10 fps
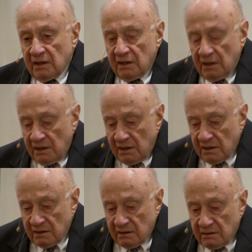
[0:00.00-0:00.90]

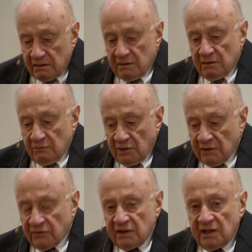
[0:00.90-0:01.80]
he, uh,
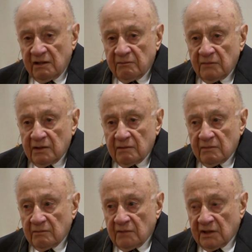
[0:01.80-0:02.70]
whenever he needed
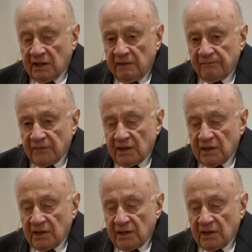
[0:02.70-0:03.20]
money,